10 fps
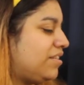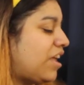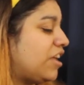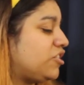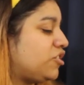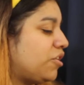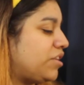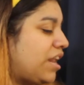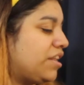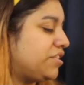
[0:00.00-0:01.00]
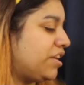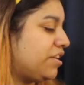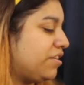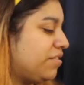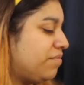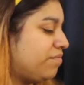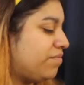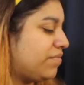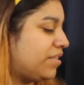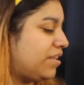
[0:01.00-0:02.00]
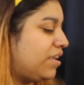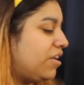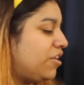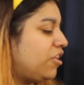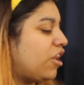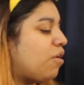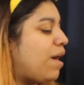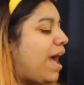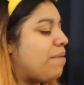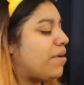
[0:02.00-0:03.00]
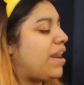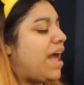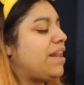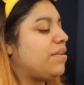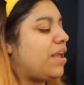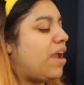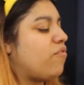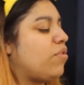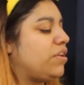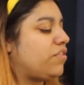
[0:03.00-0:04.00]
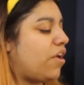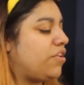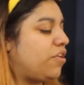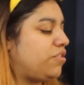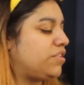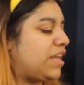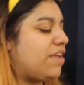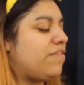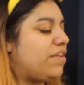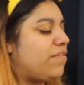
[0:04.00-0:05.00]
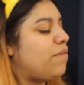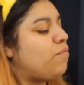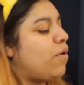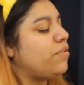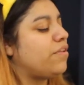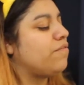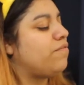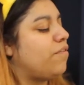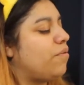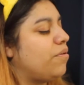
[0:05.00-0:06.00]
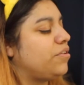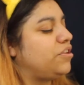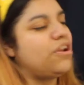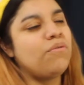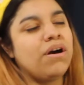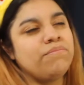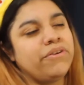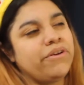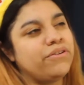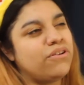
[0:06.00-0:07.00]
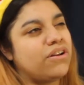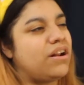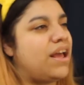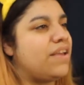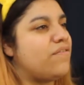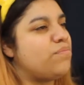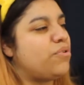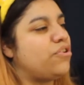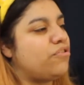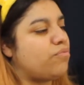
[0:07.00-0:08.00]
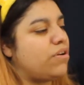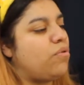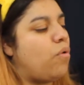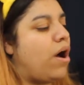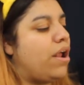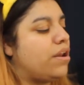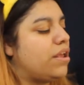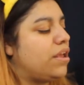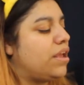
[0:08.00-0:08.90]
They're so talented. You know, I'm glad everyone is starting to notice. If it wasn't for, you know, I'm not gonna lie, even Produce 101